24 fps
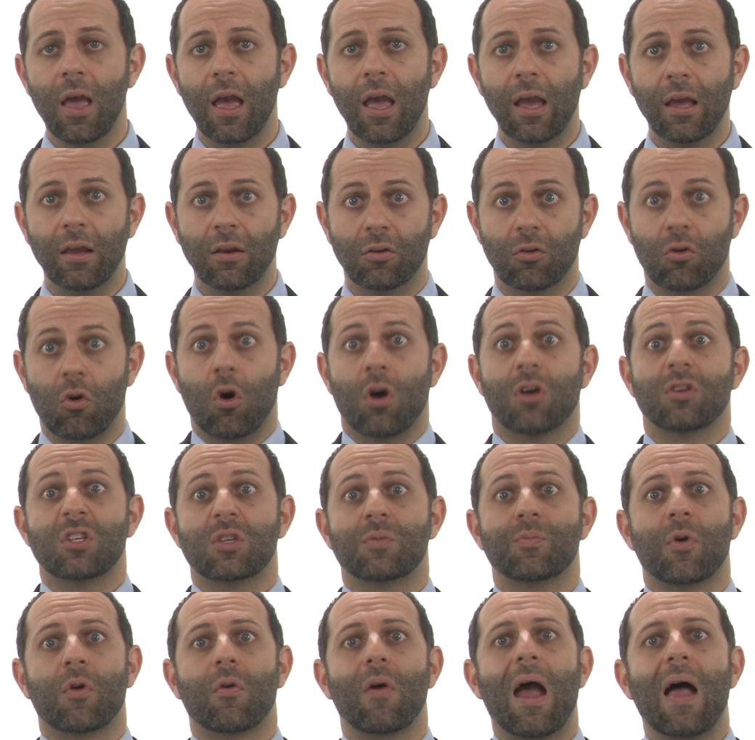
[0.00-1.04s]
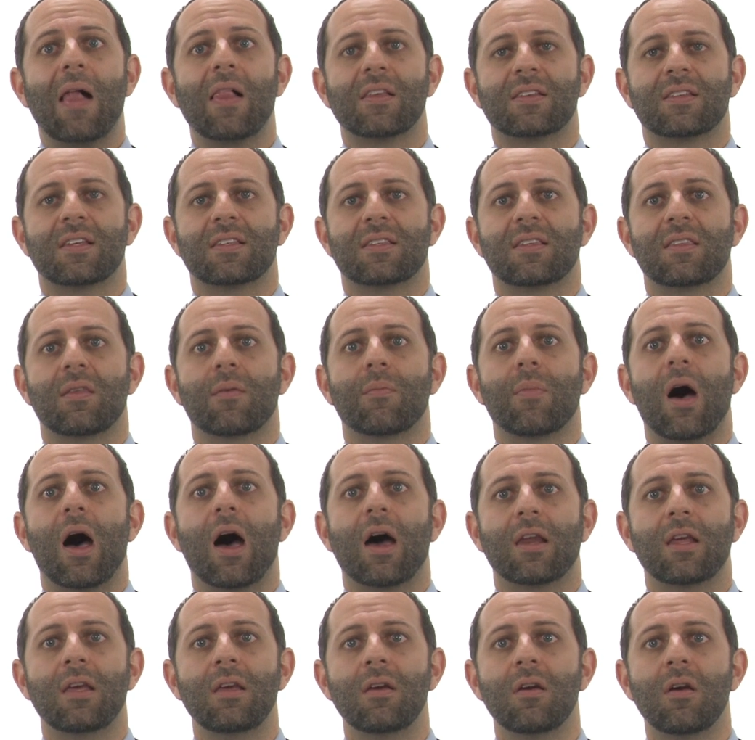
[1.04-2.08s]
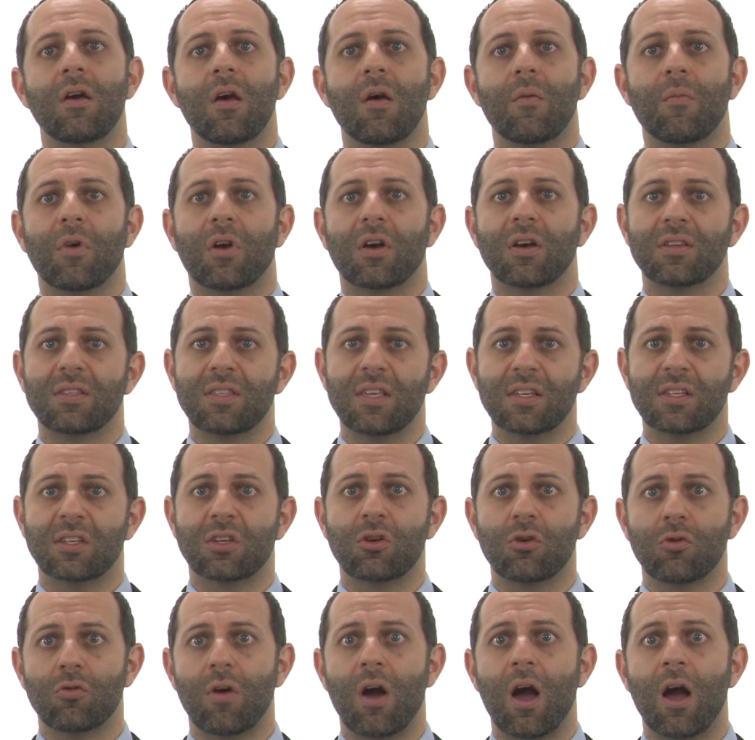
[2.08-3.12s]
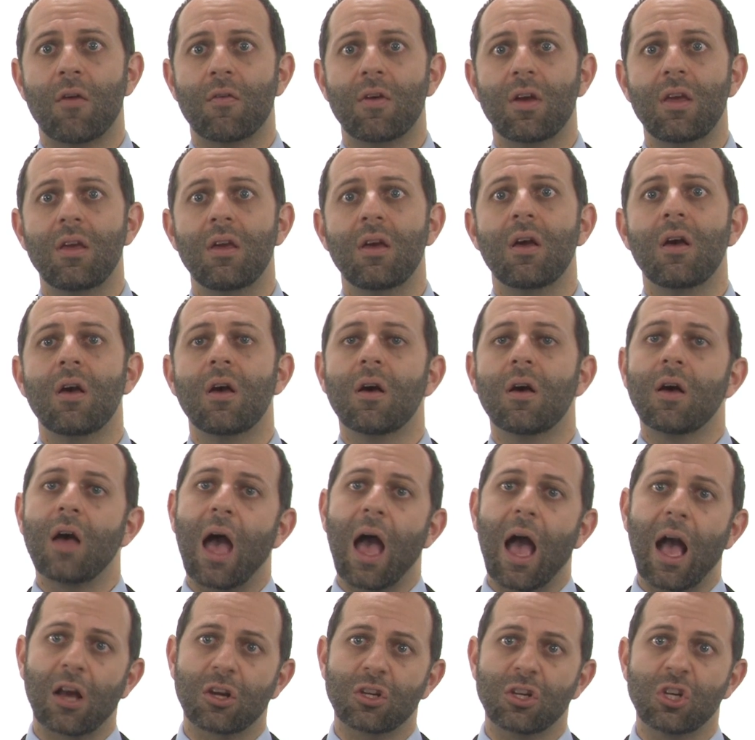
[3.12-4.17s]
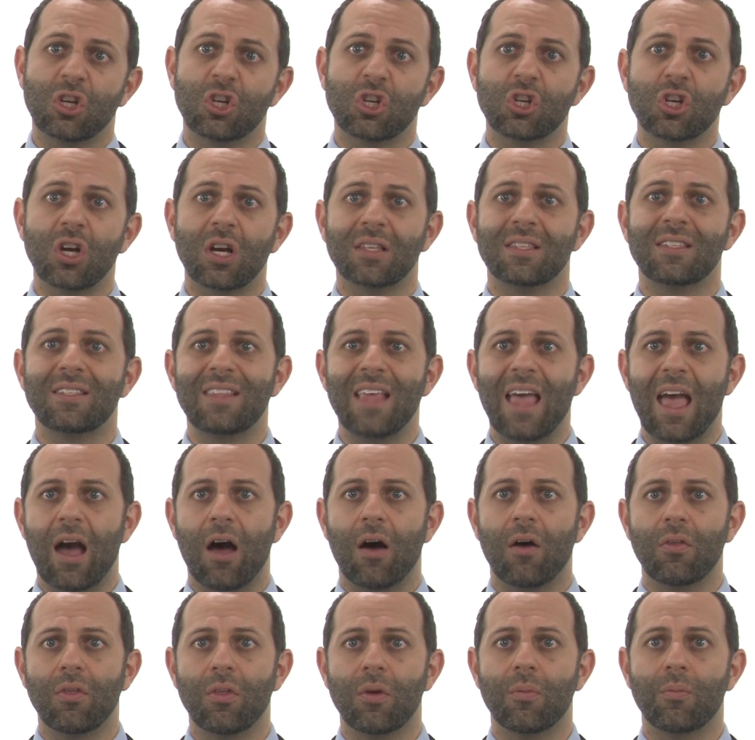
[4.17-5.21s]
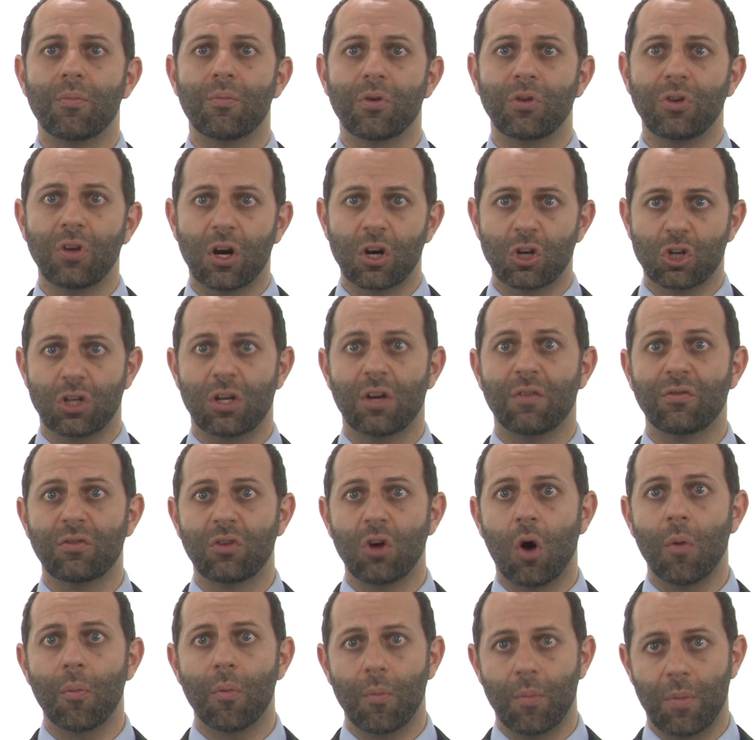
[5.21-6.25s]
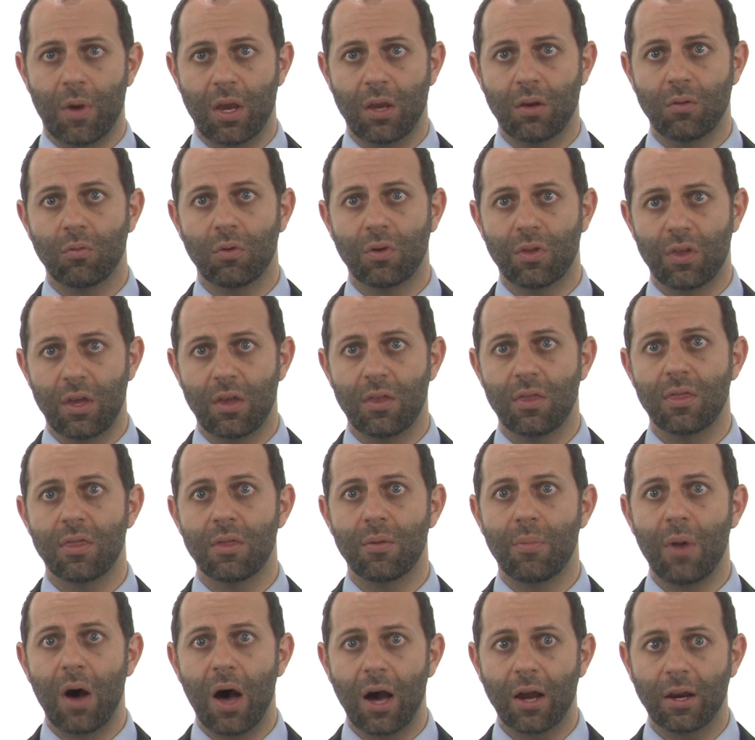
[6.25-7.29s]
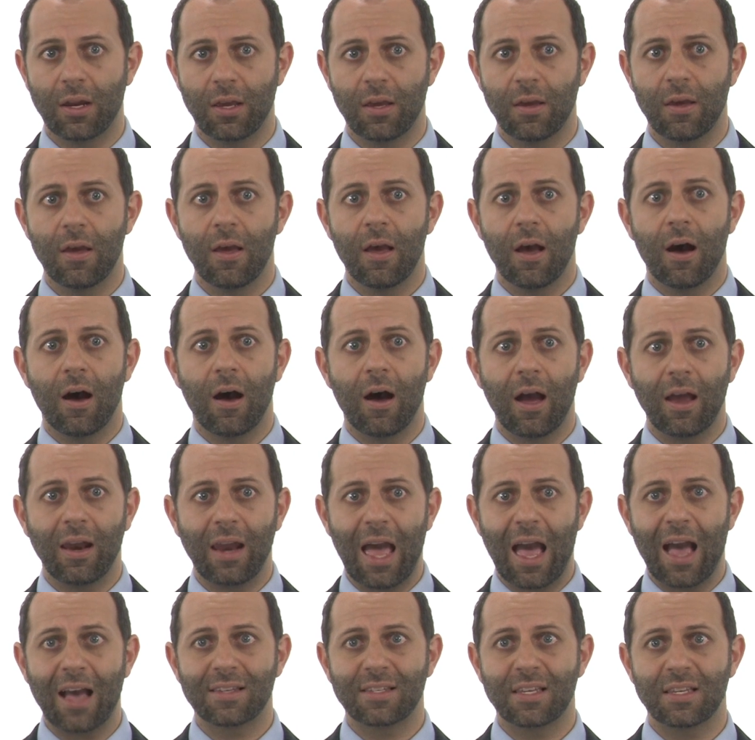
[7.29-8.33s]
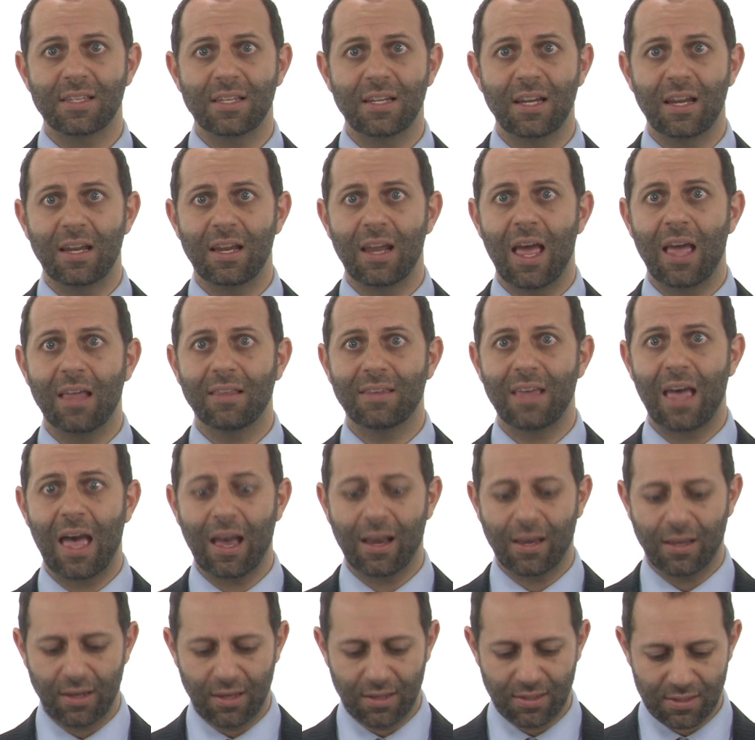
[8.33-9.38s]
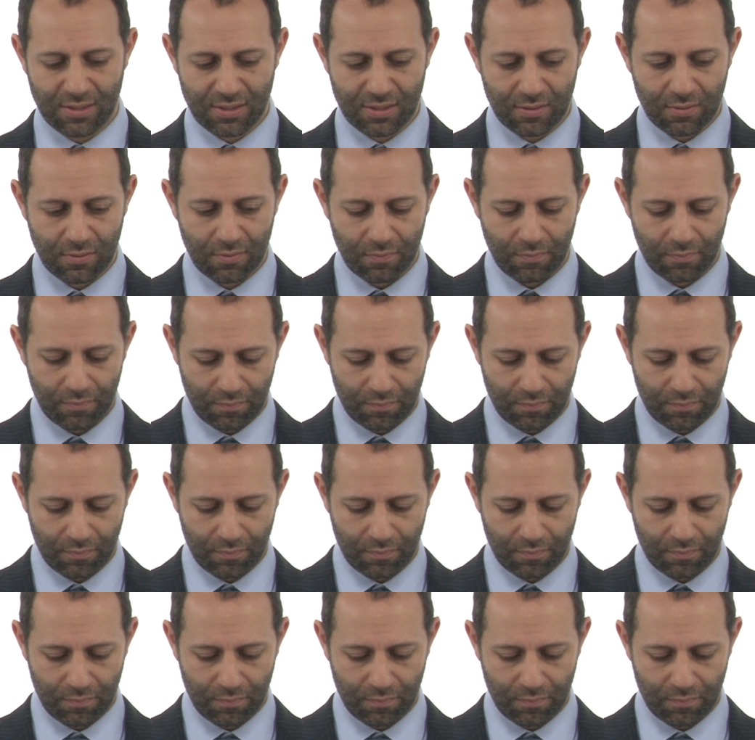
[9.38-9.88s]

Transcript: it causes paralysis in the body because this curare actually shuts down the production of dopamine within the body uh, and acts as an antagonist.